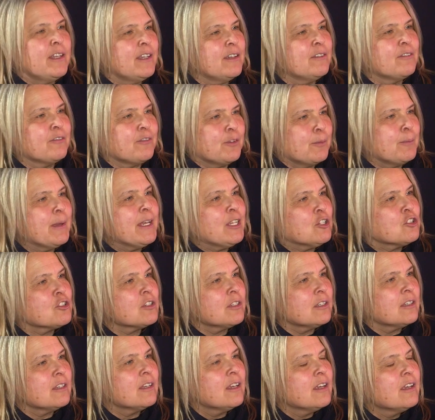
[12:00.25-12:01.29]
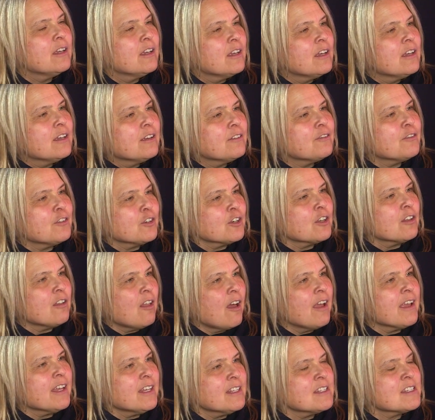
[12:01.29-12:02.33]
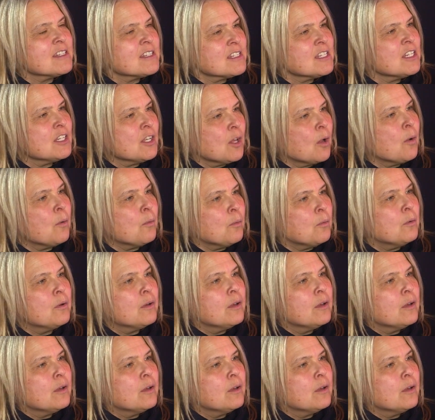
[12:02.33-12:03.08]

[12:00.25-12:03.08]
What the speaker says: information for clients to know.